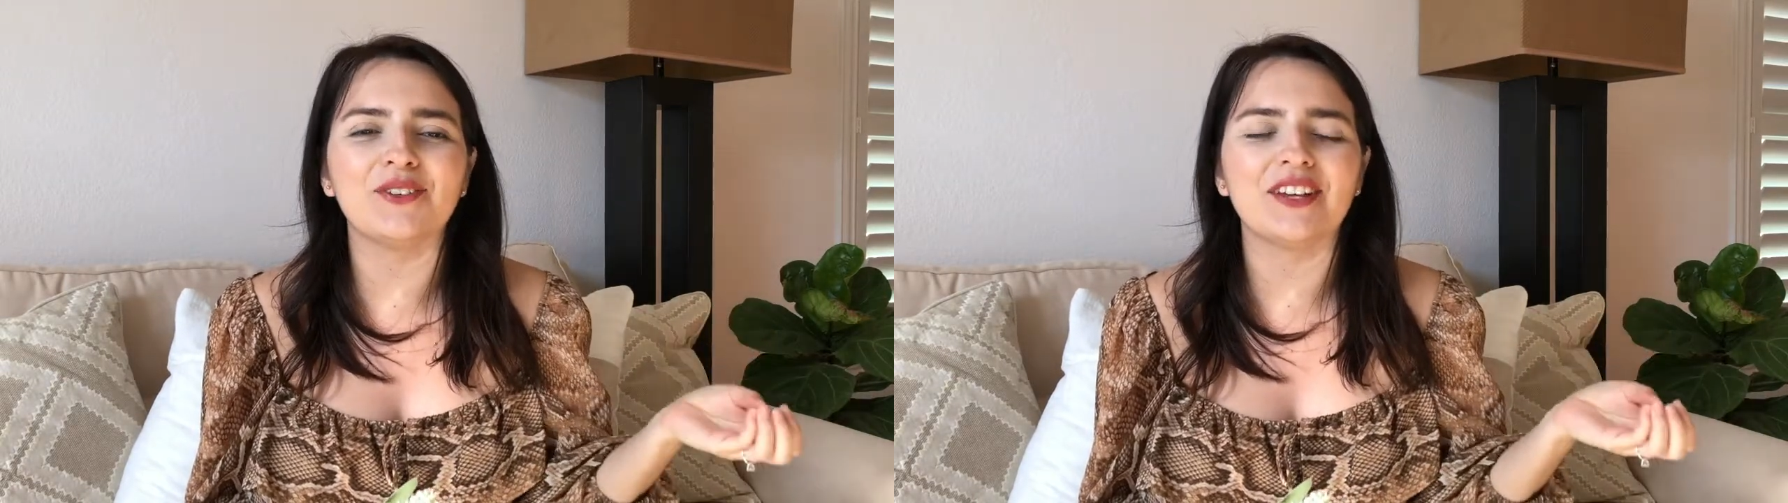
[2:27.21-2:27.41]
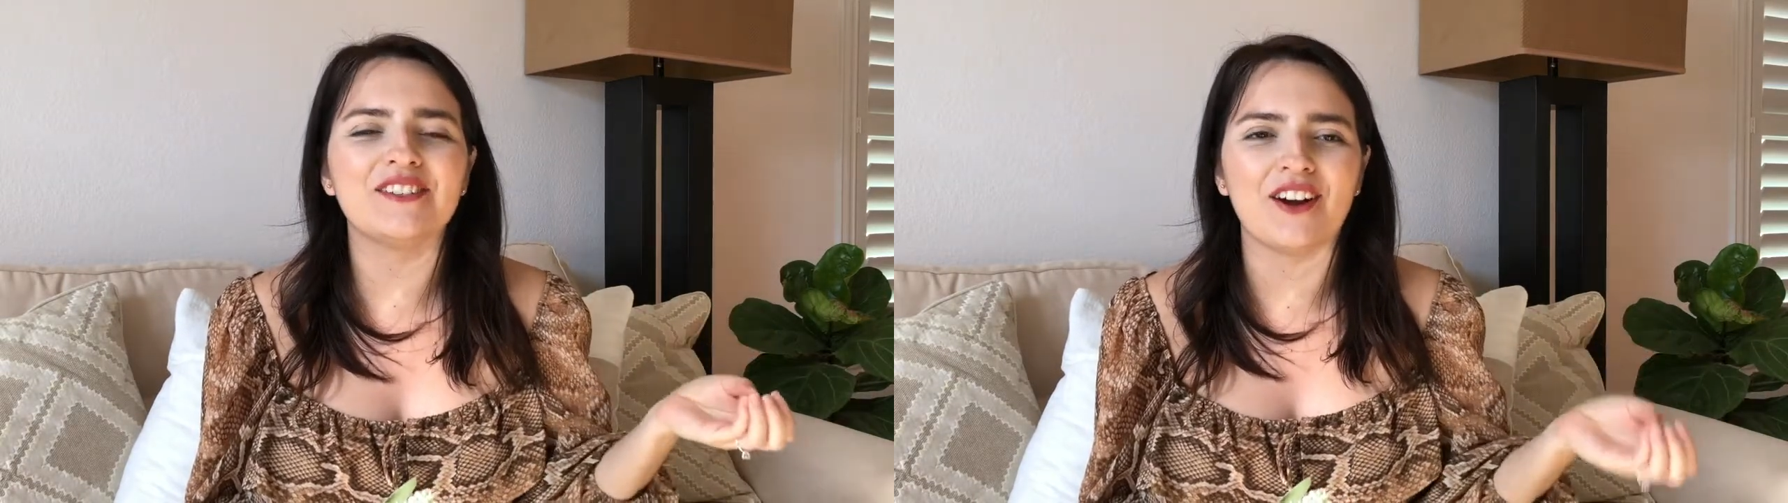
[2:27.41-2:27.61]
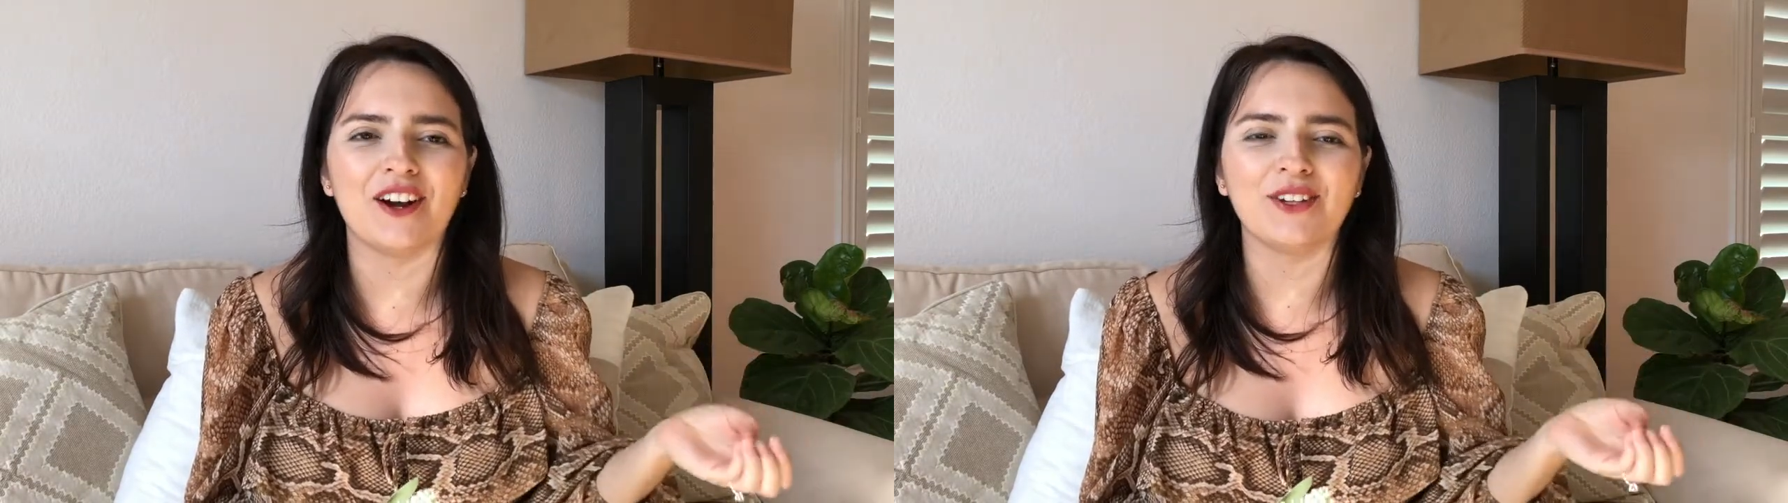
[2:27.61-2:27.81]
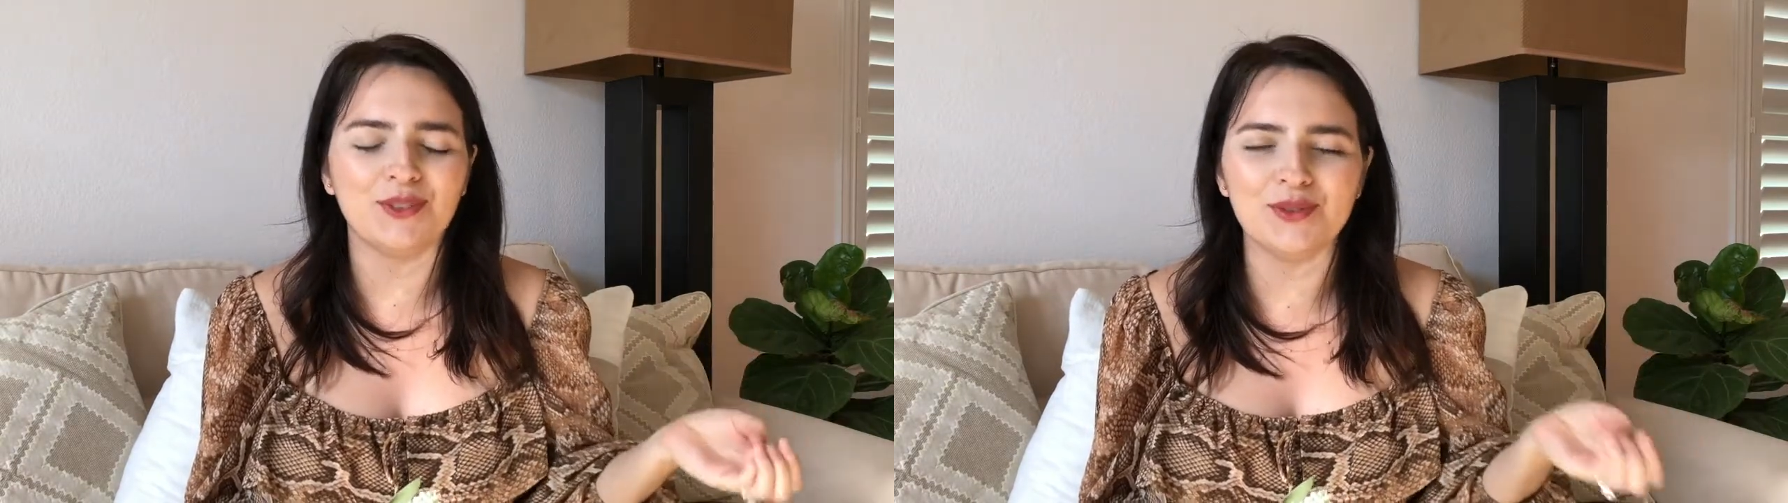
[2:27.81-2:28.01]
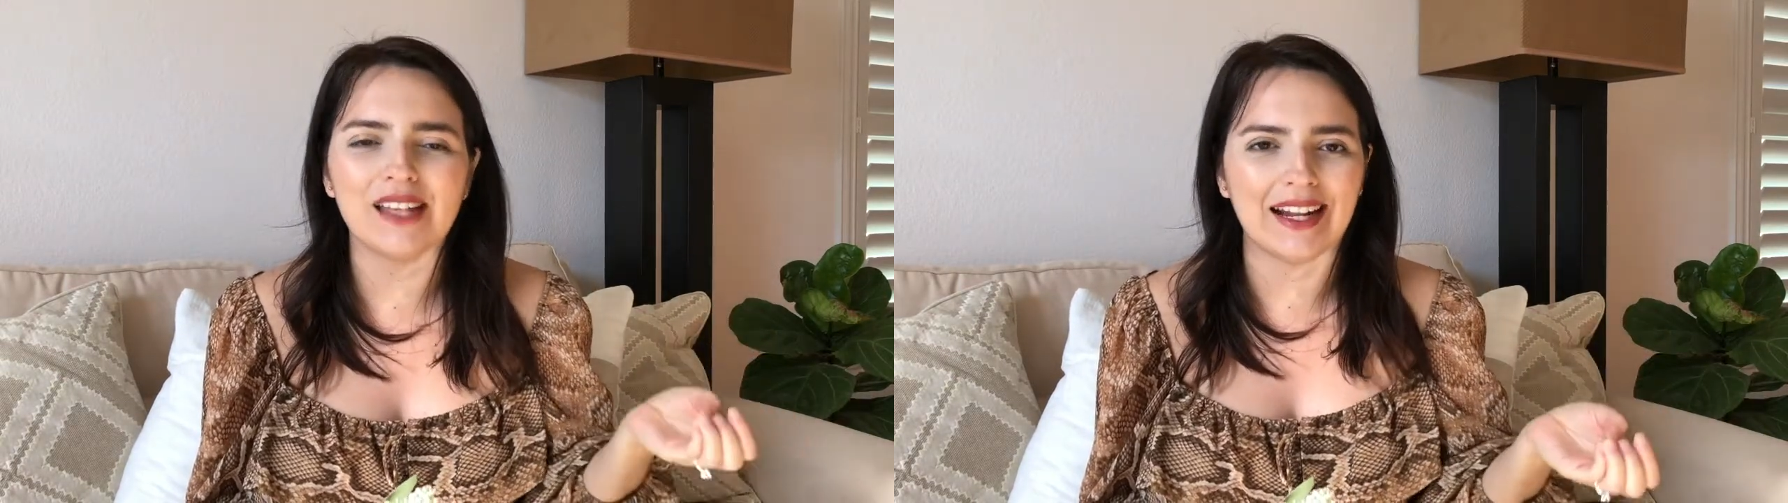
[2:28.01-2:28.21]
you cannot
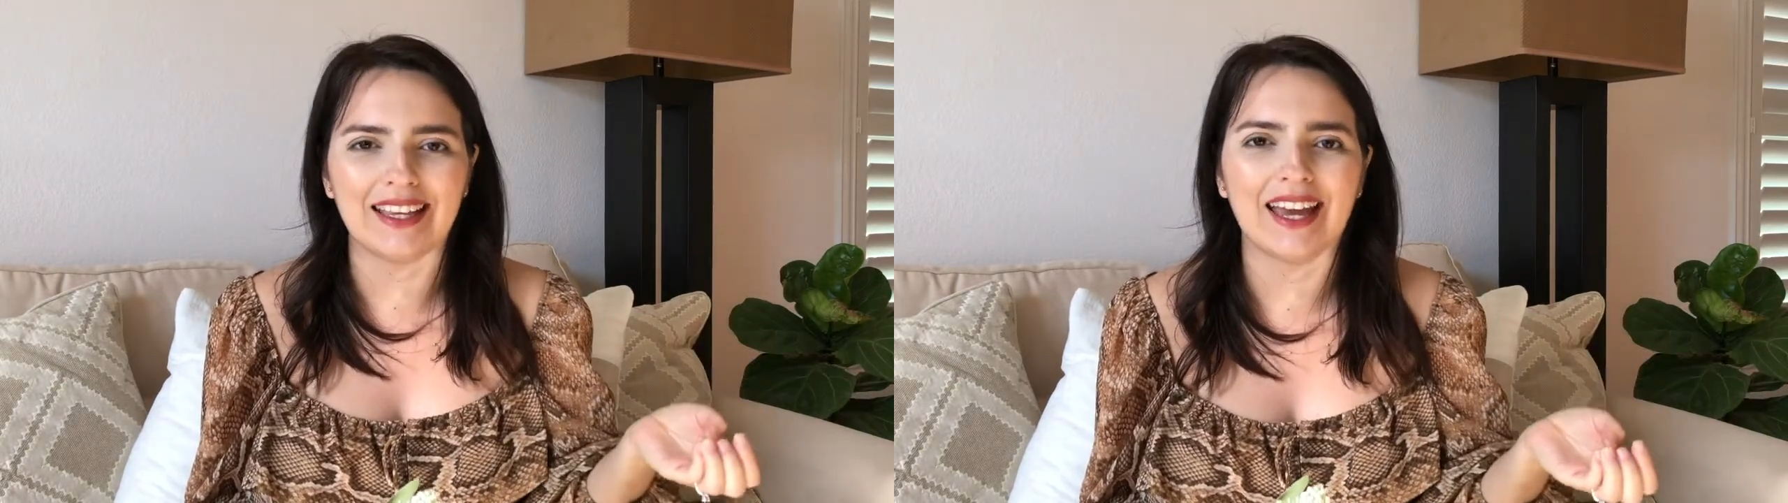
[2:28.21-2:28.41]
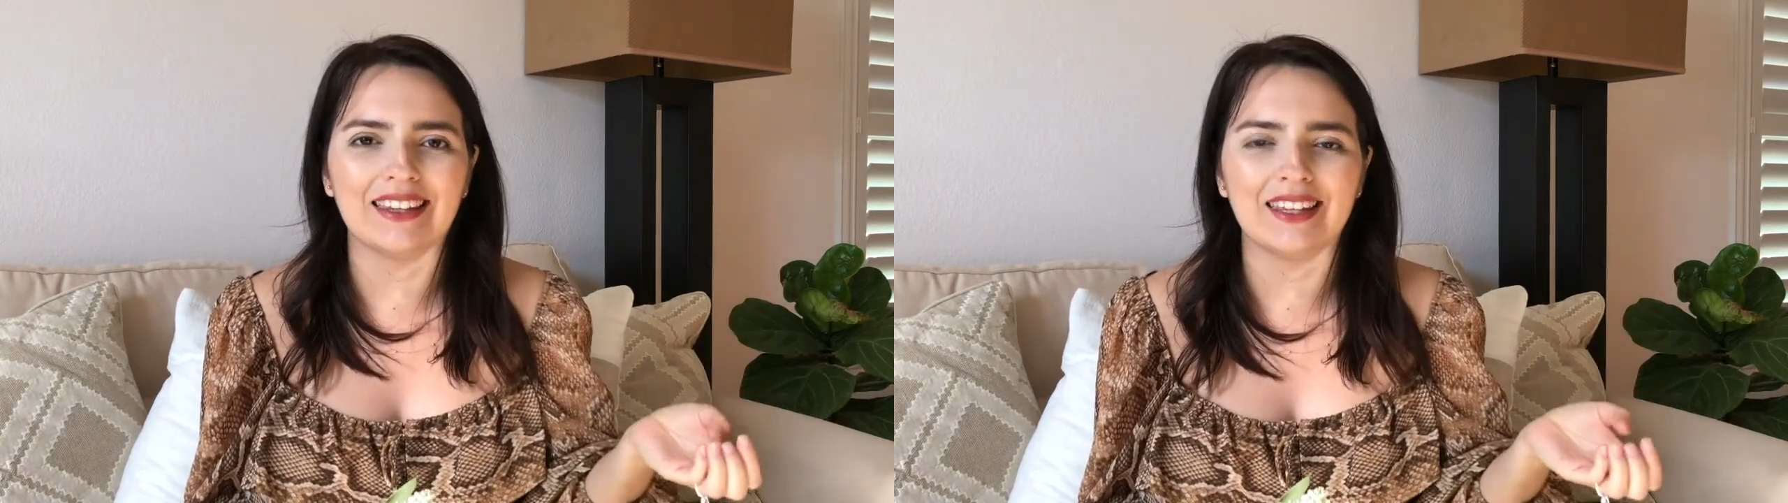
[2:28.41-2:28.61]
use that again.